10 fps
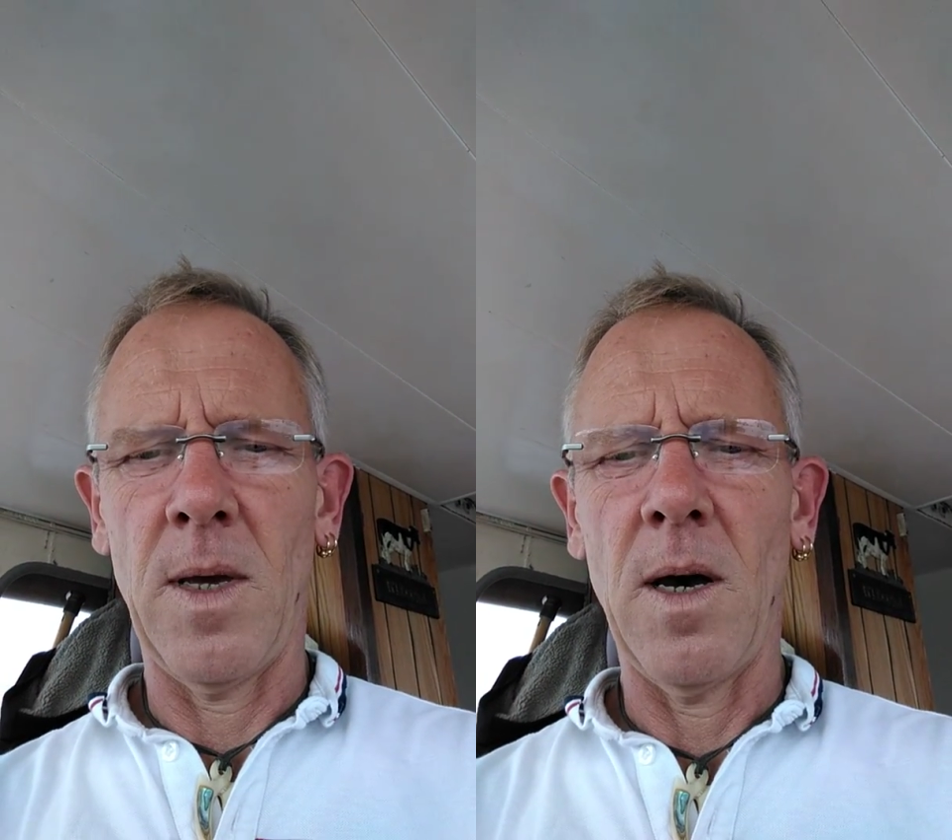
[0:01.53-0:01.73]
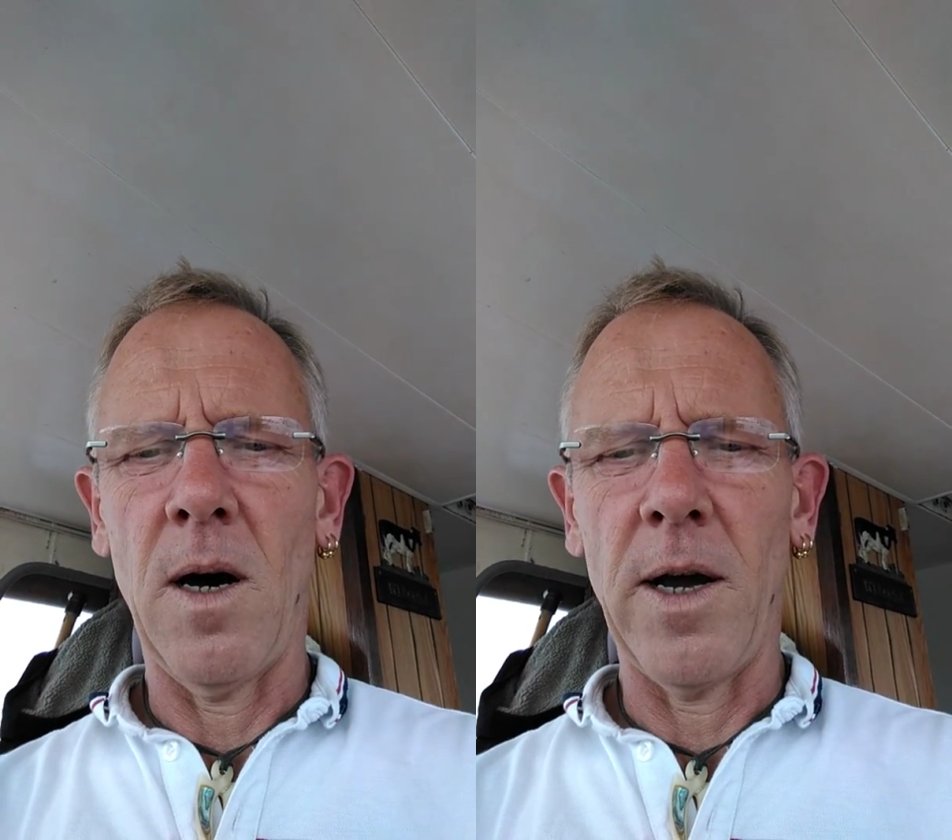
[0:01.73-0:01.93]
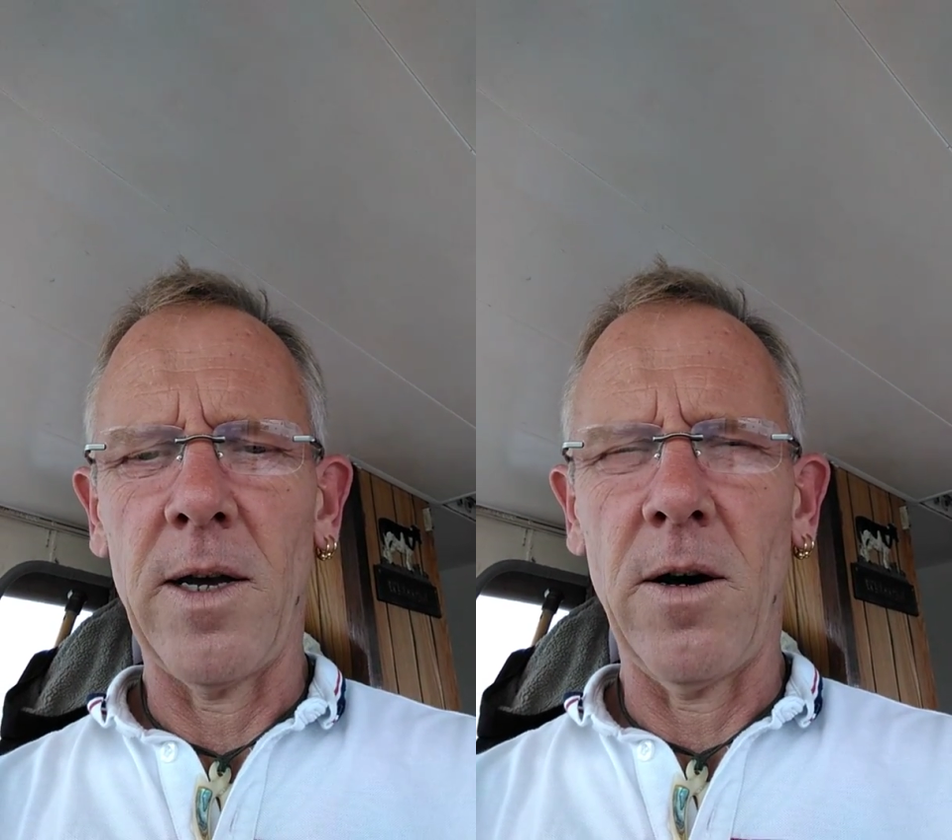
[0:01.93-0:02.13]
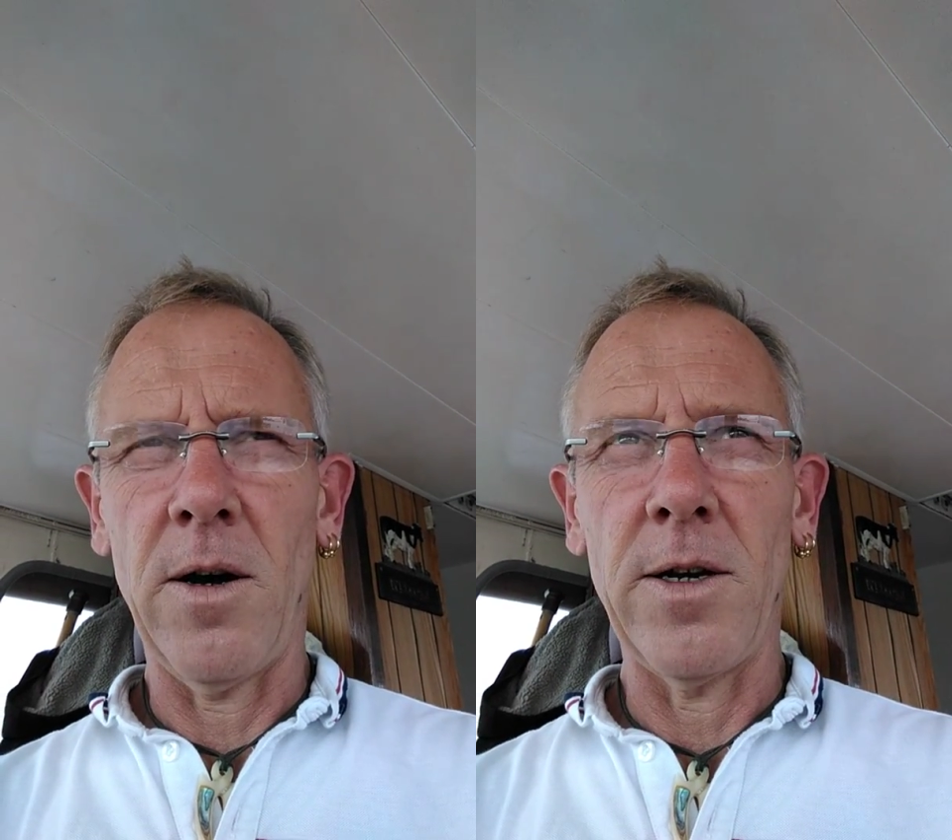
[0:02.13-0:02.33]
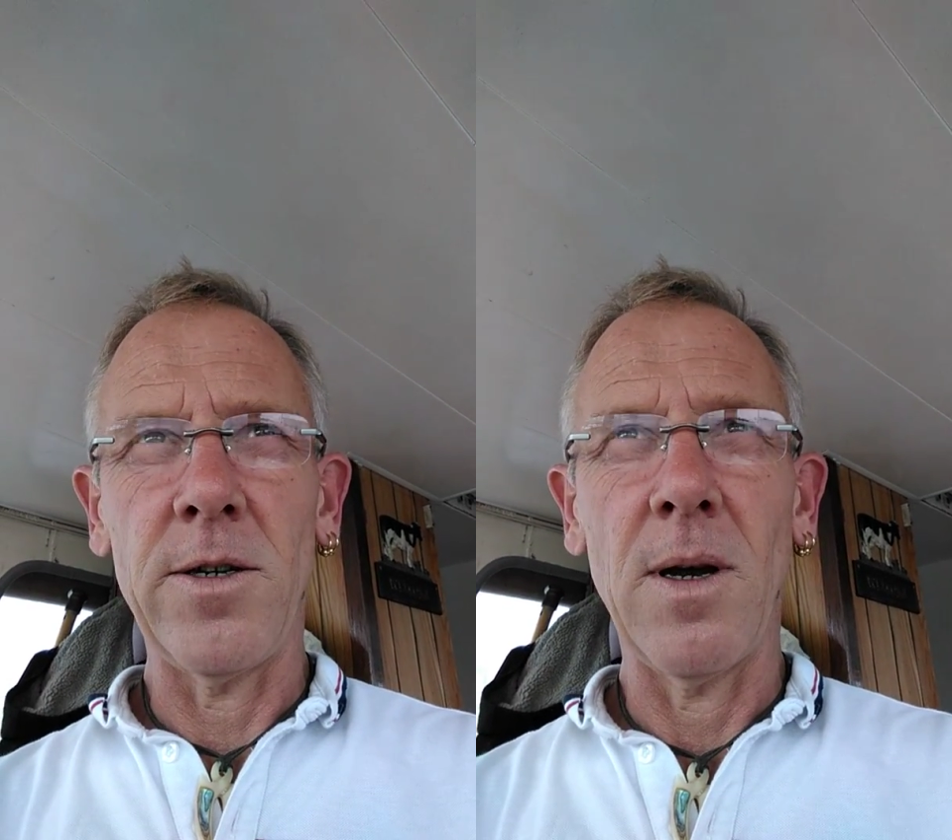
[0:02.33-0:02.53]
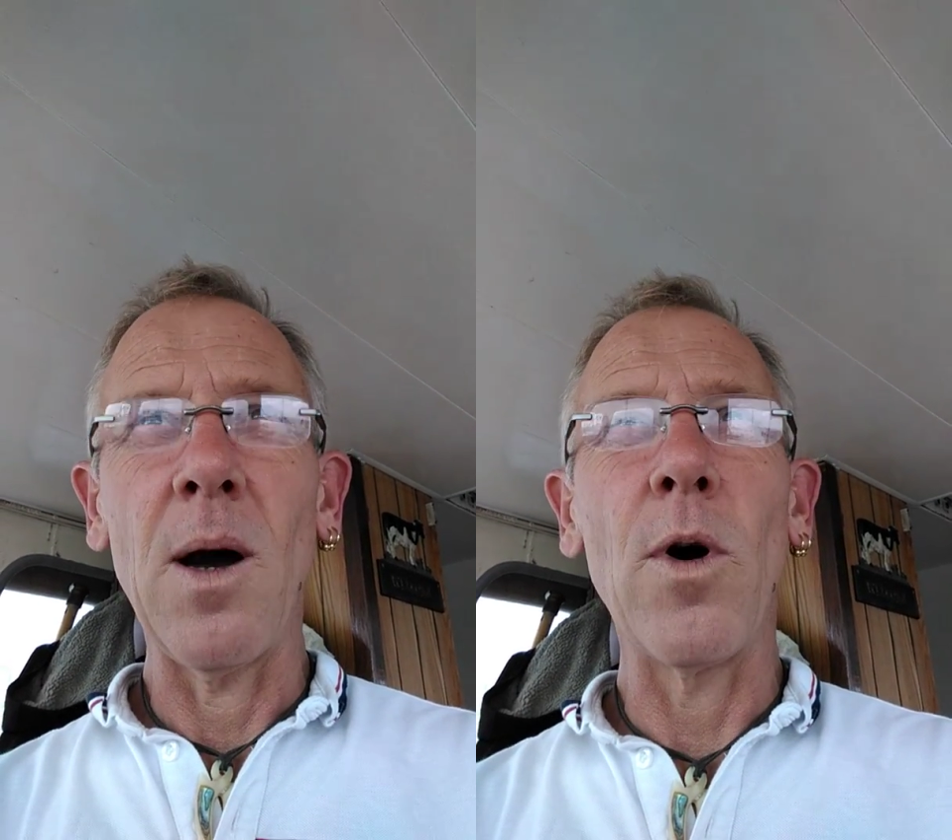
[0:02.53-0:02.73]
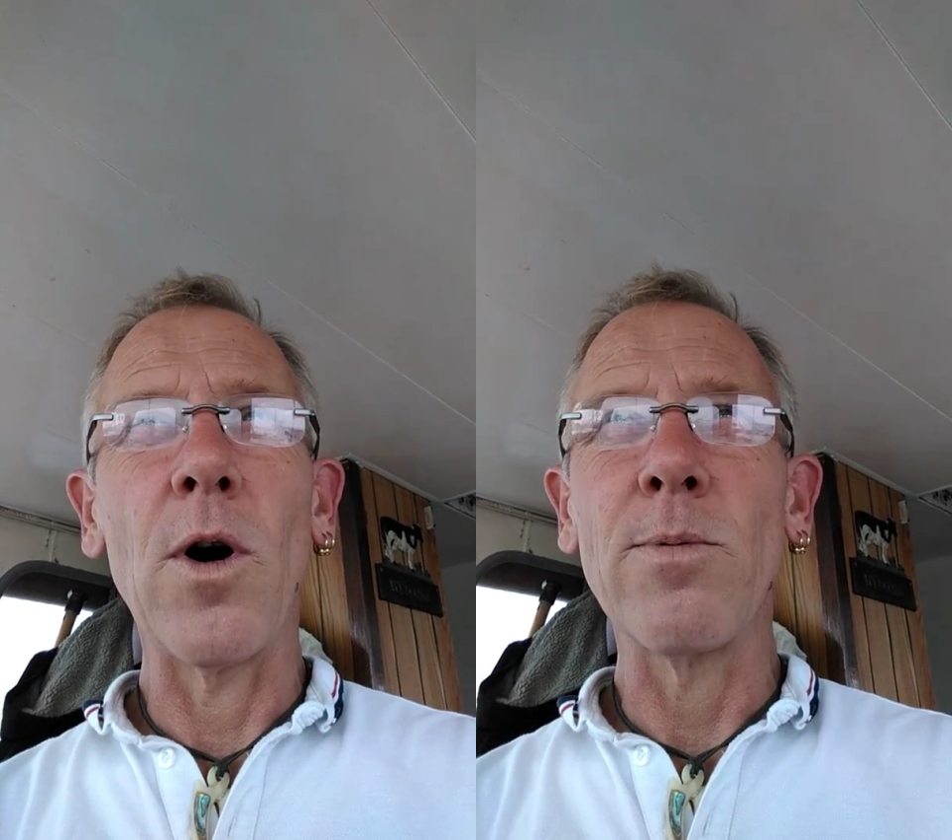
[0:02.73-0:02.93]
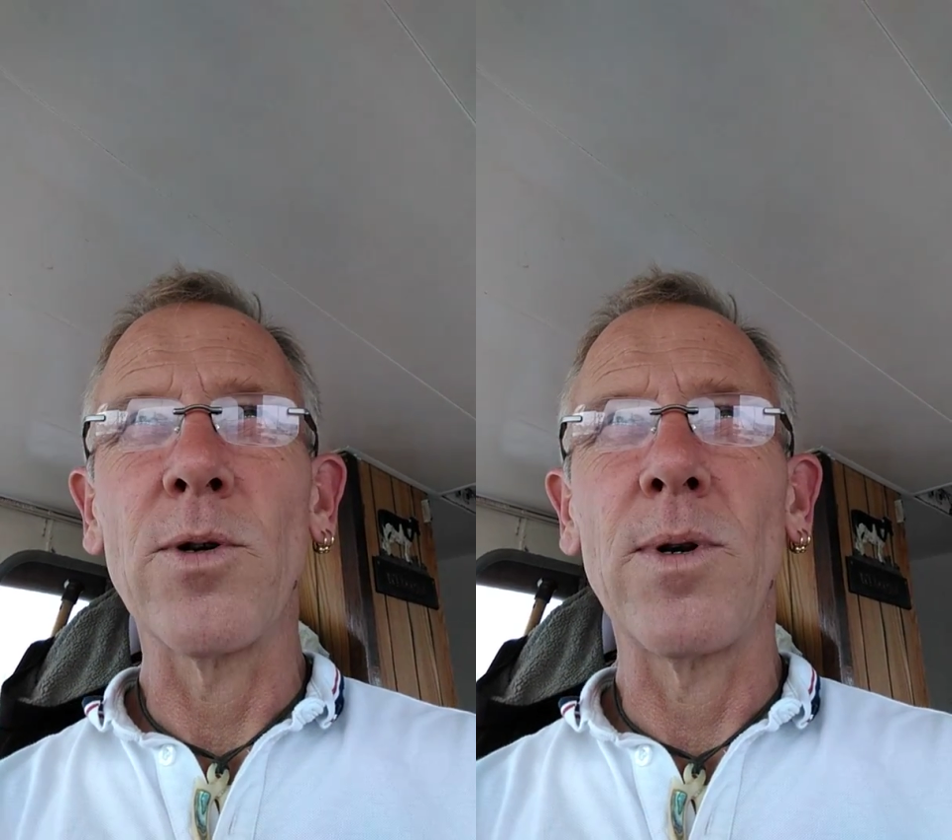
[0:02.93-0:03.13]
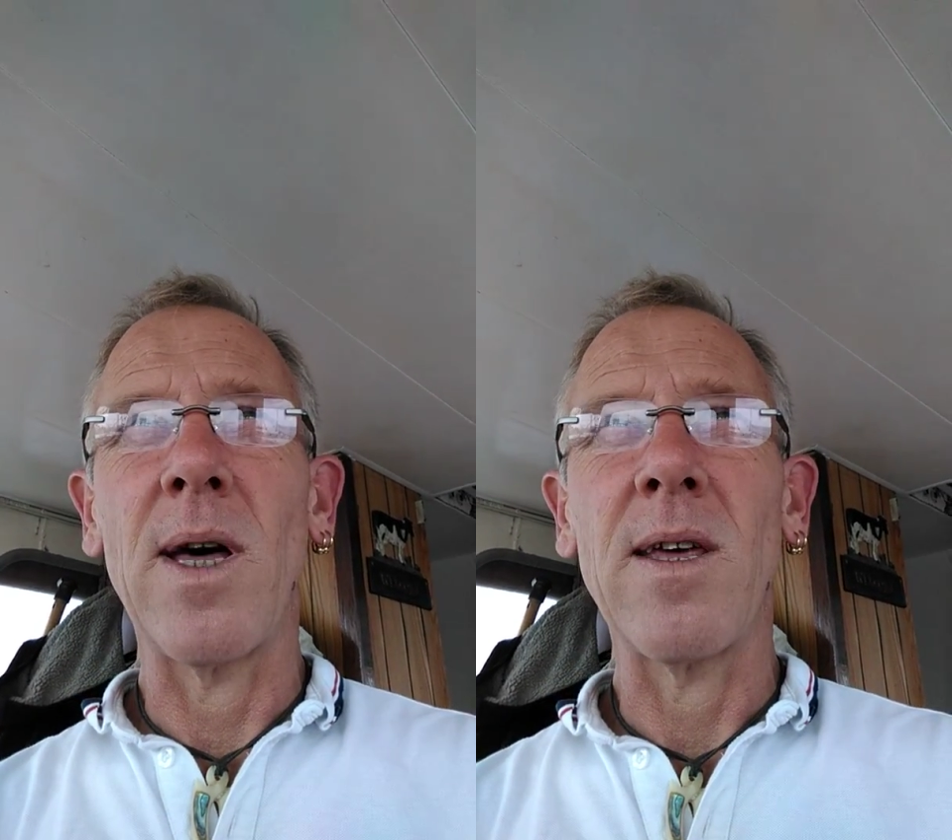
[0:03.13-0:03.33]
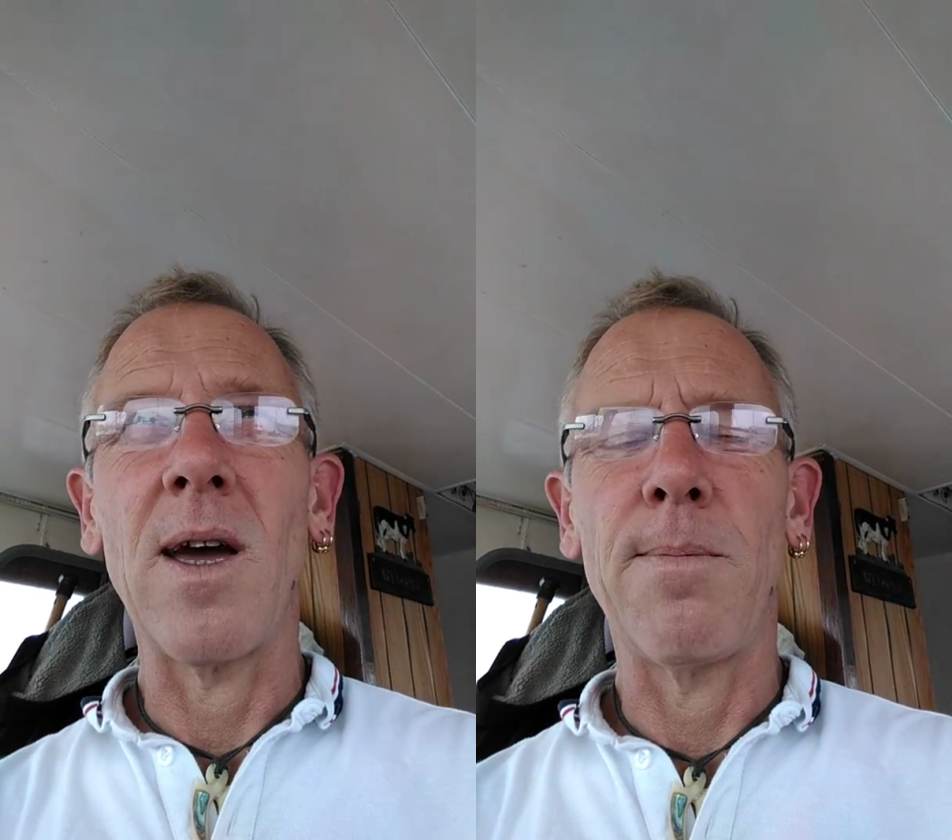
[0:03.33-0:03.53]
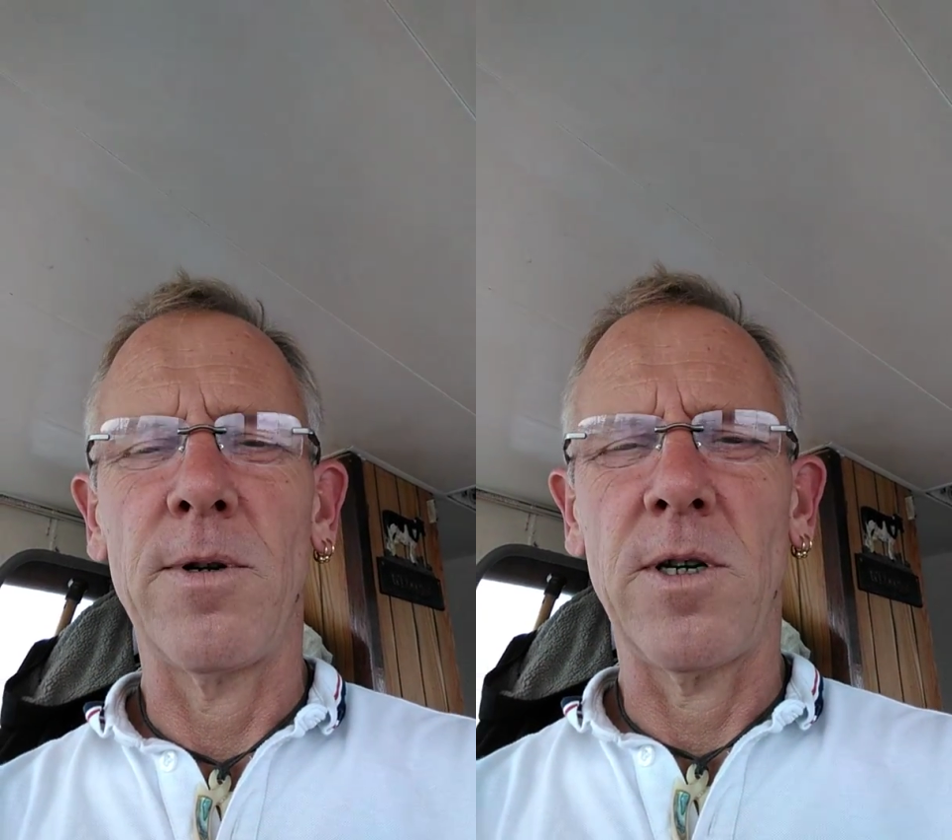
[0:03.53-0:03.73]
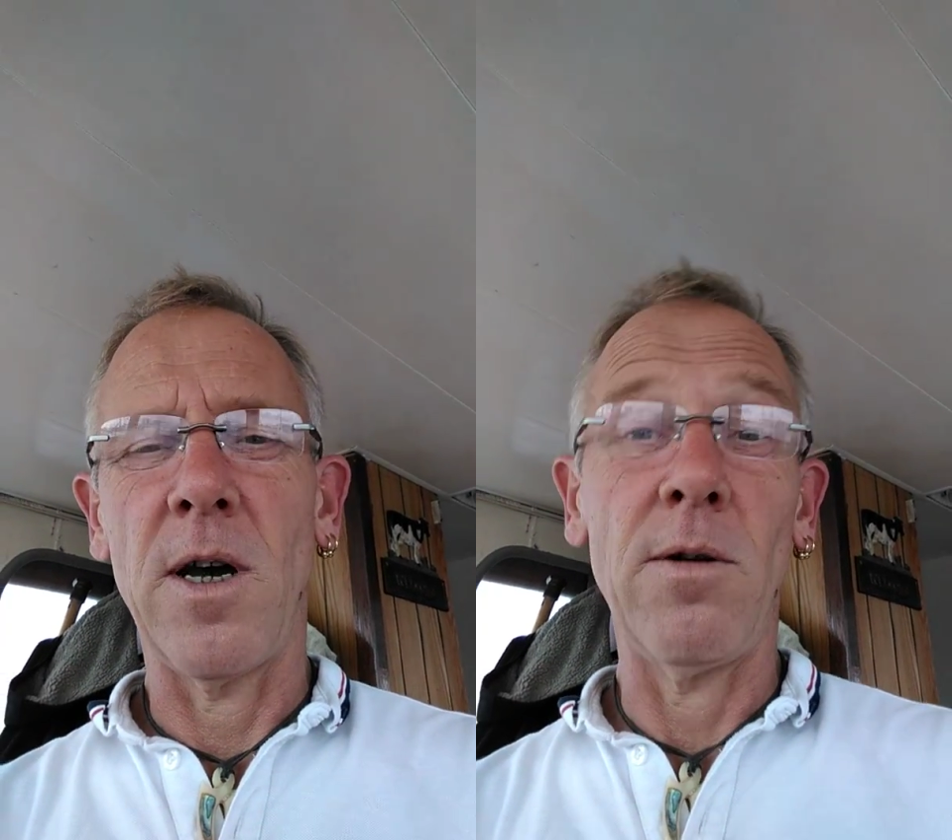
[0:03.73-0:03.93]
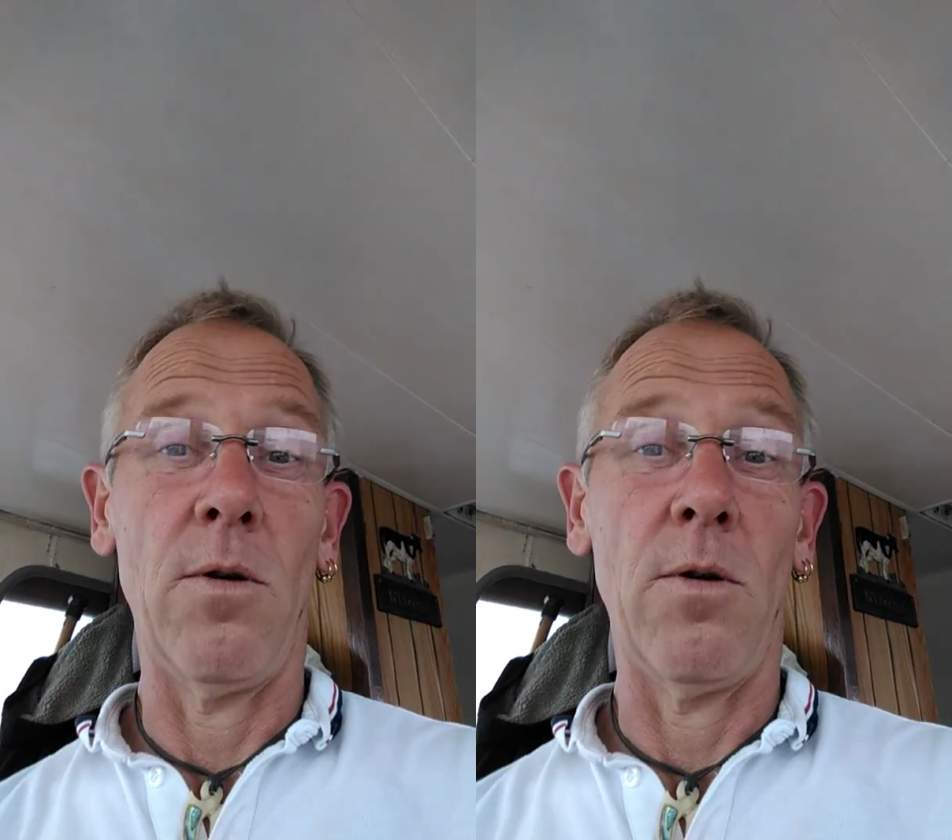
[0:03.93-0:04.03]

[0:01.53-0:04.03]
Hi guys, and welcome to another episode,